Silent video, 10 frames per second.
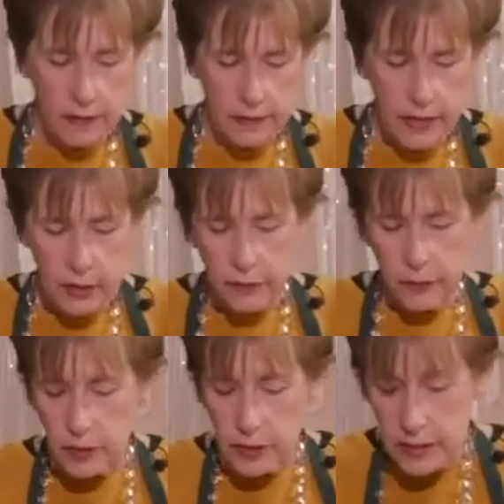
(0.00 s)
Then you
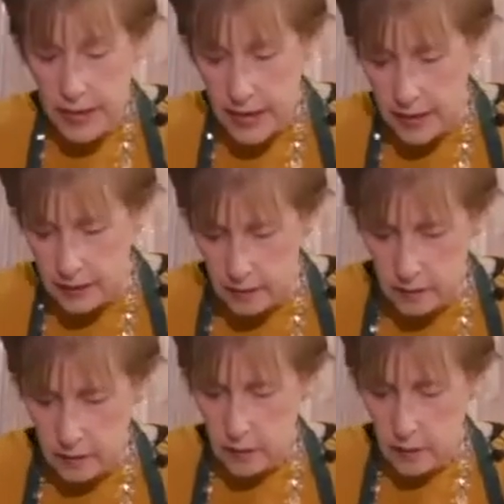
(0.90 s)
fold it again
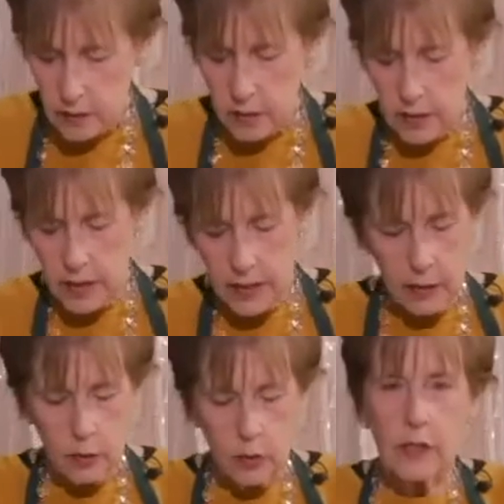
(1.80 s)
so that it
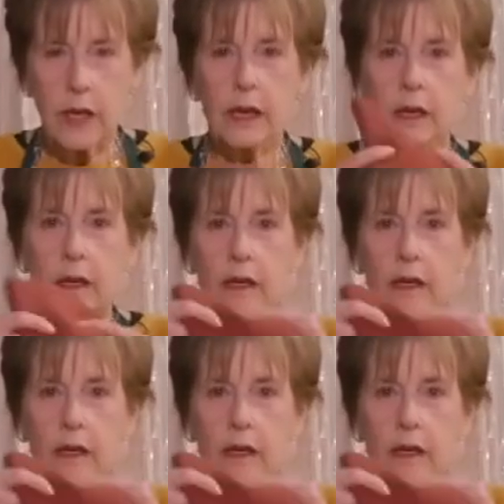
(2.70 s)
now looks like